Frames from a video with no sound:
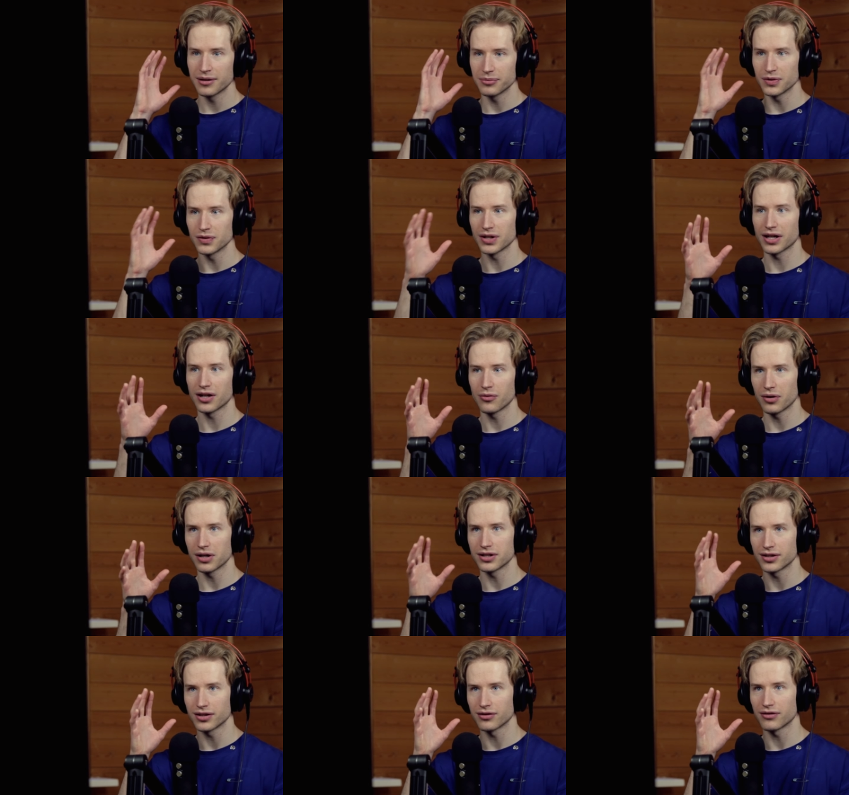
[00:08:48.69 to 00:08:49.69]
music, and
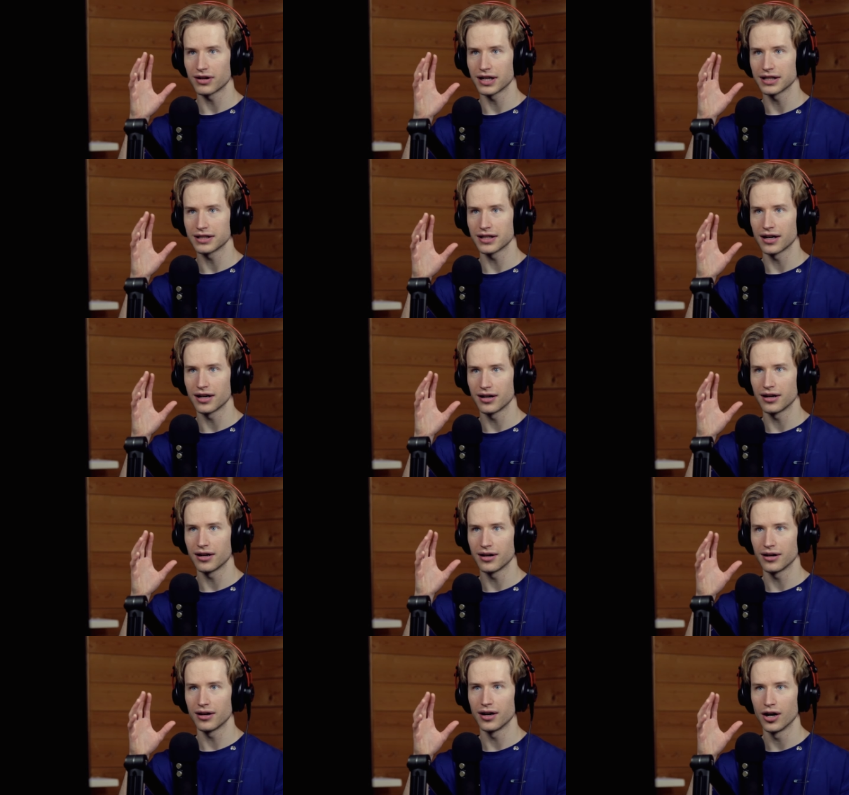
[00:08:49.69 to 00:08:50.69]
watching great
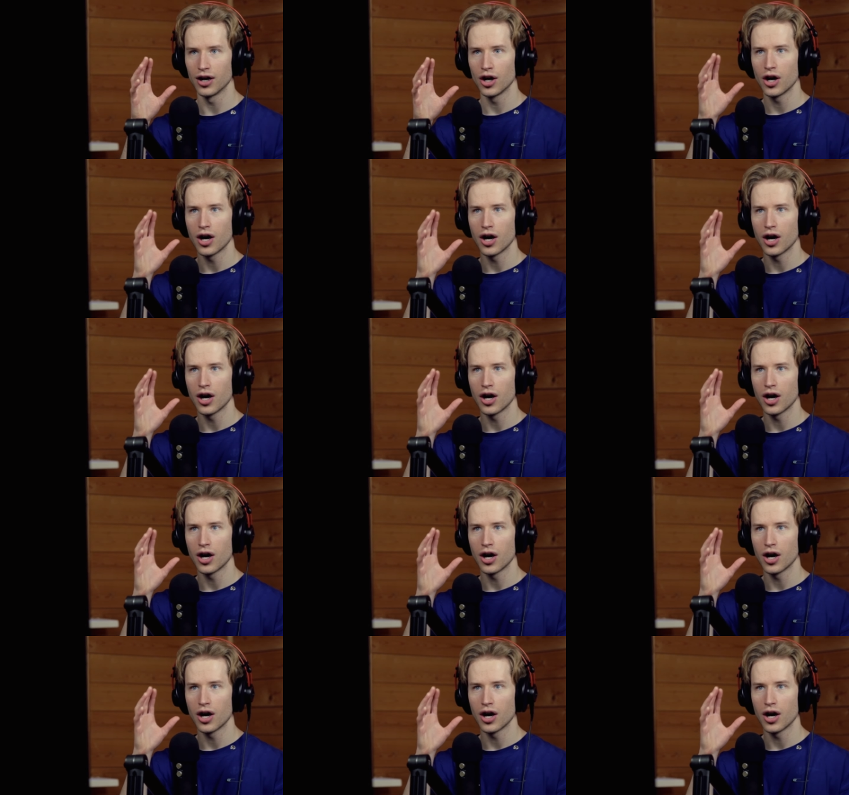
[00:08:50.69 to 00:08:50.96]
uh,